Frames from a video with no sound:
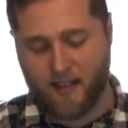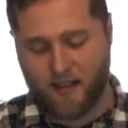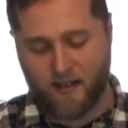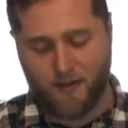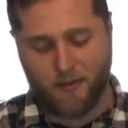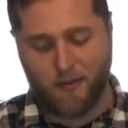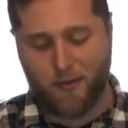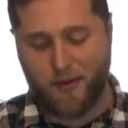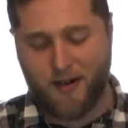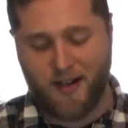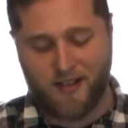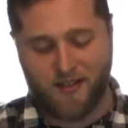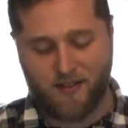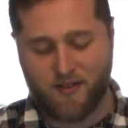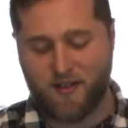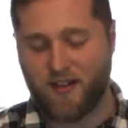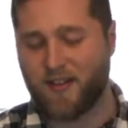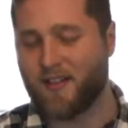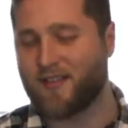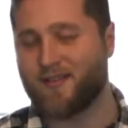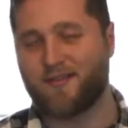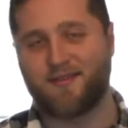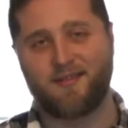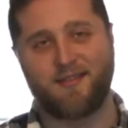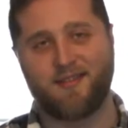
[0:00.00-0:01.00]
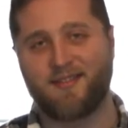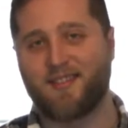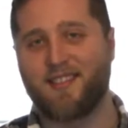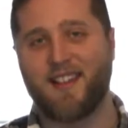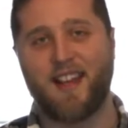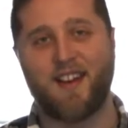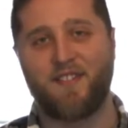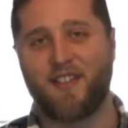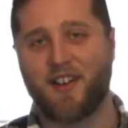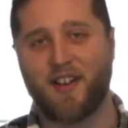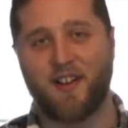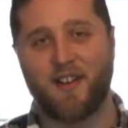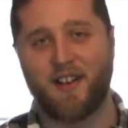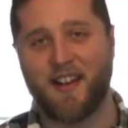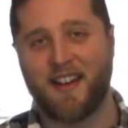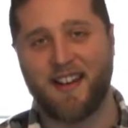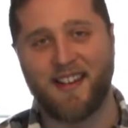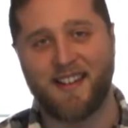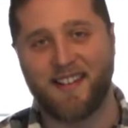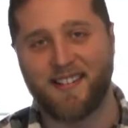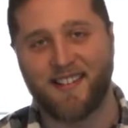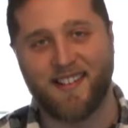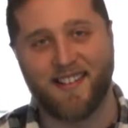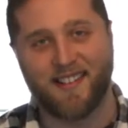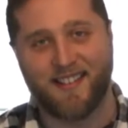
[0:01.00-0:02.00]
otherwise you're never gonna
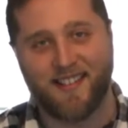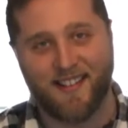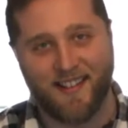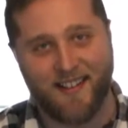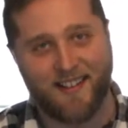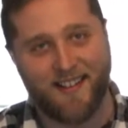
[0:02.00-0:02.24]
eat it.